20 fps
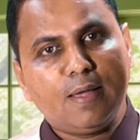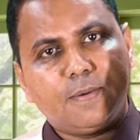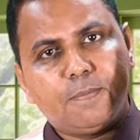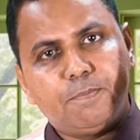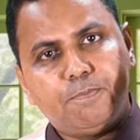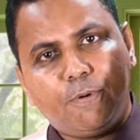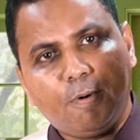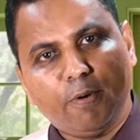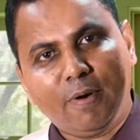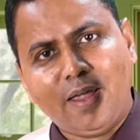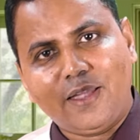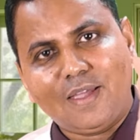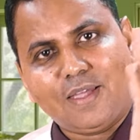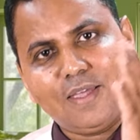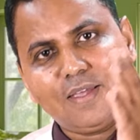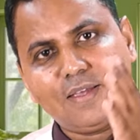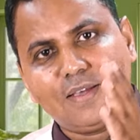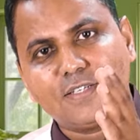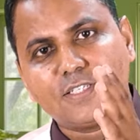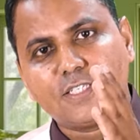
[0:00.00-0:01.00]
It's like
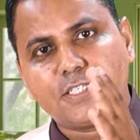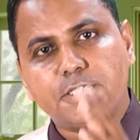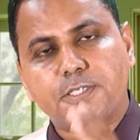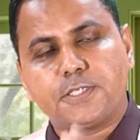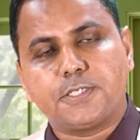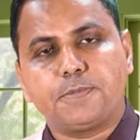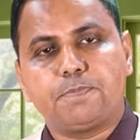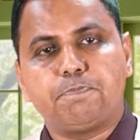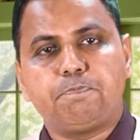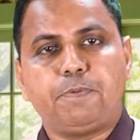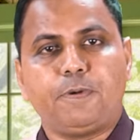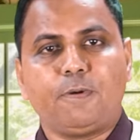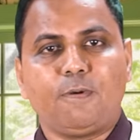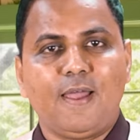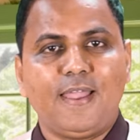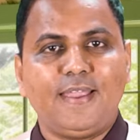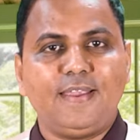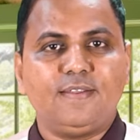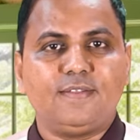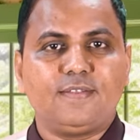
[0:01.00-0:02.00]
breaking his
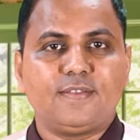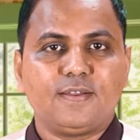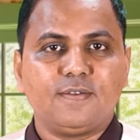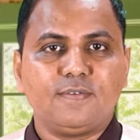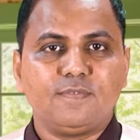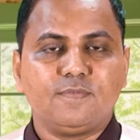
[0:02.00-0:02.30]
pride.